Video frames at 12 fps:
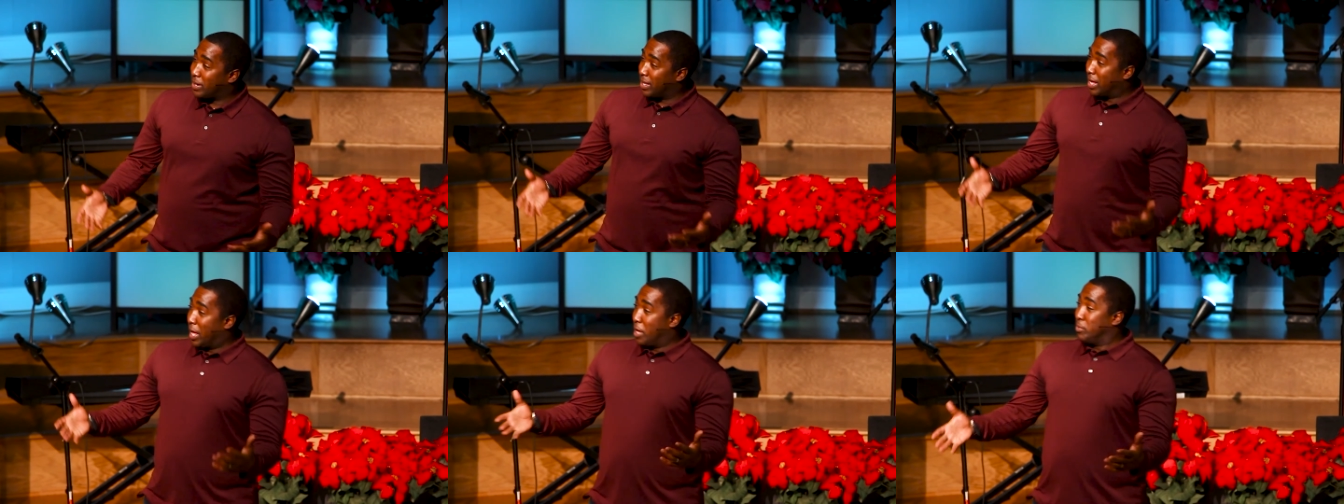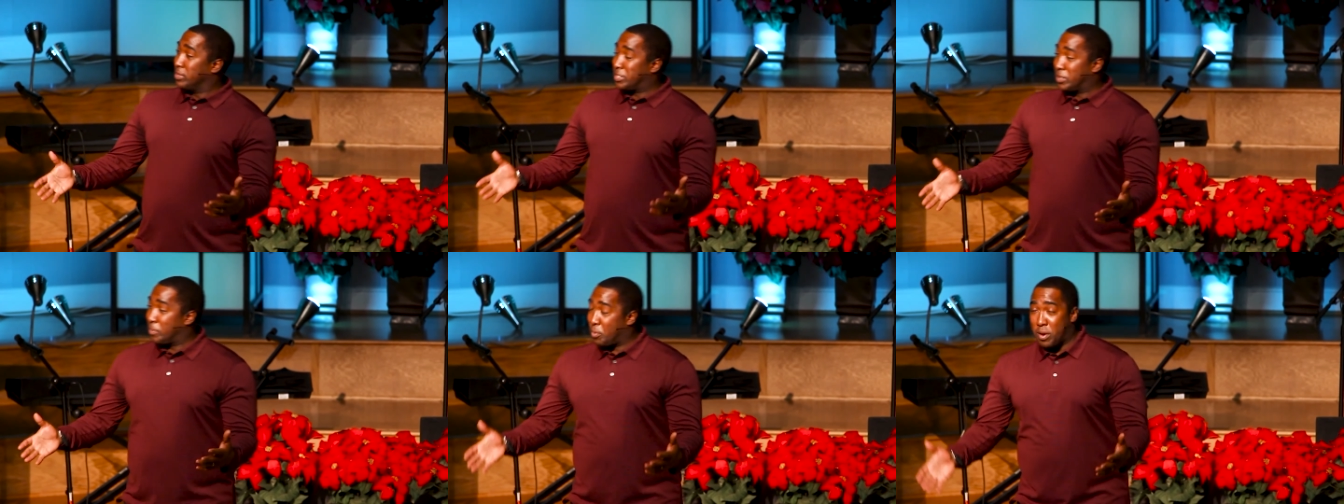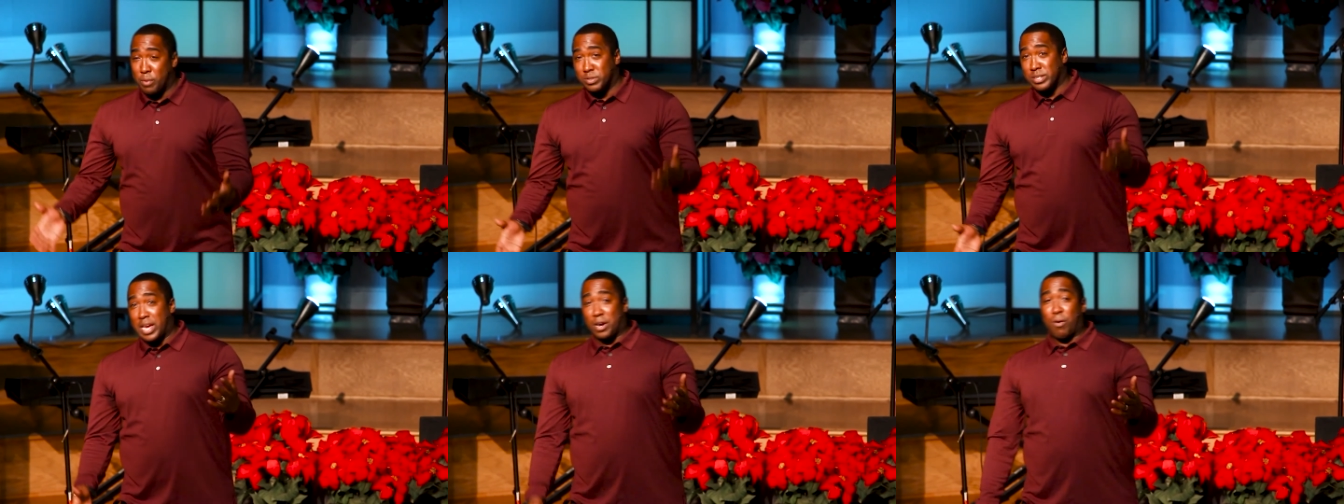but it was to the point
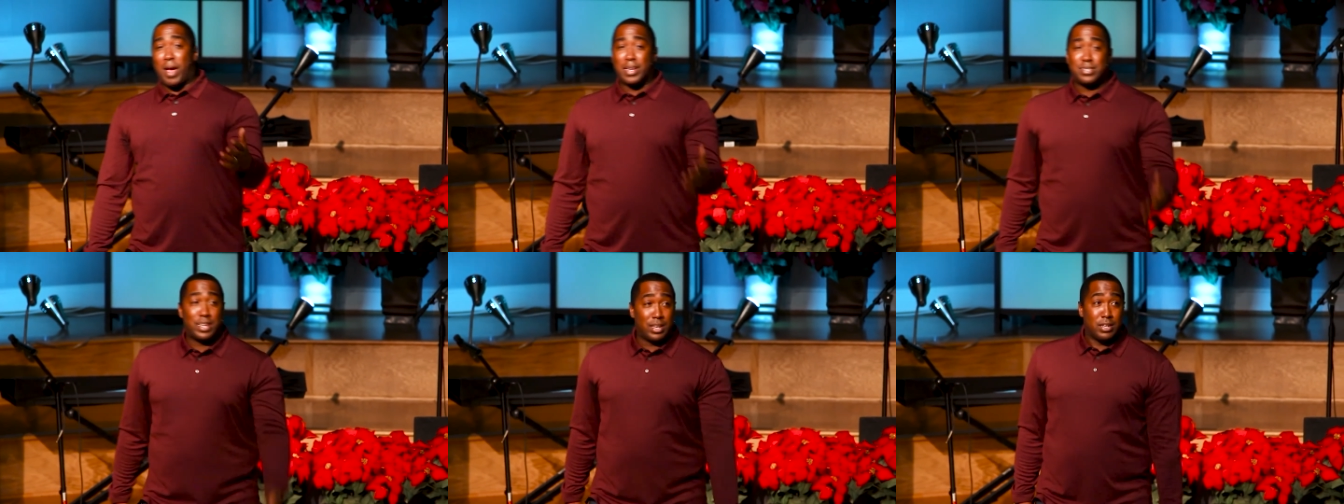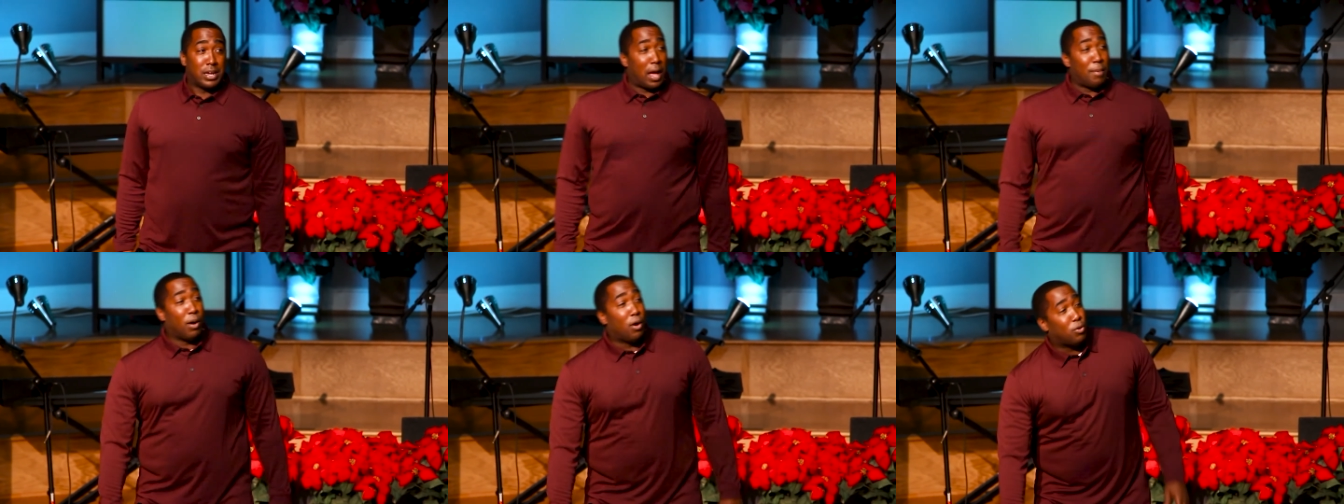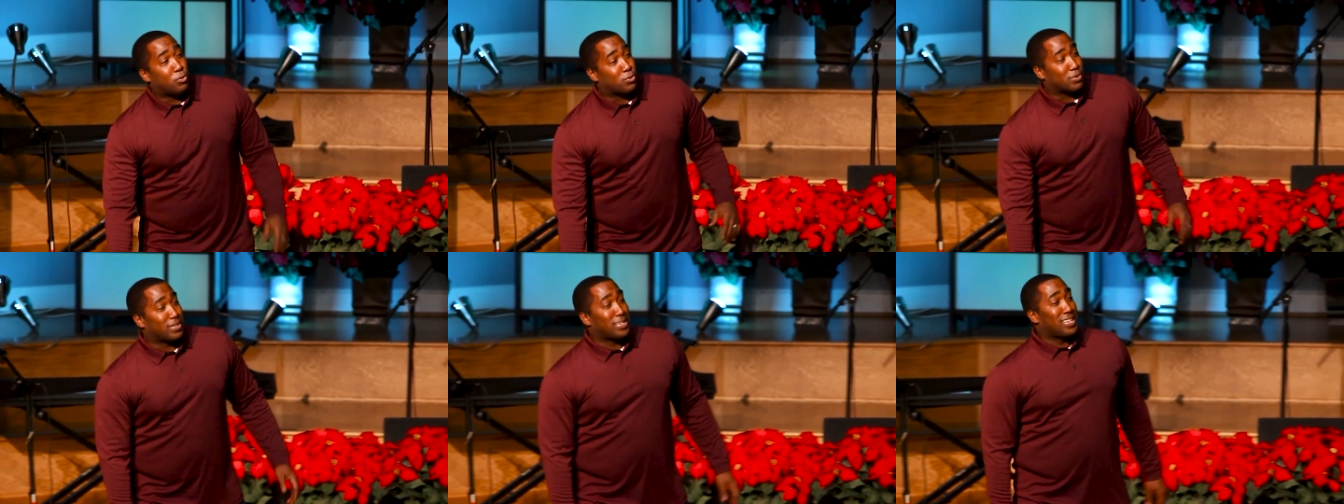where Zechariah said, Look, I'm old.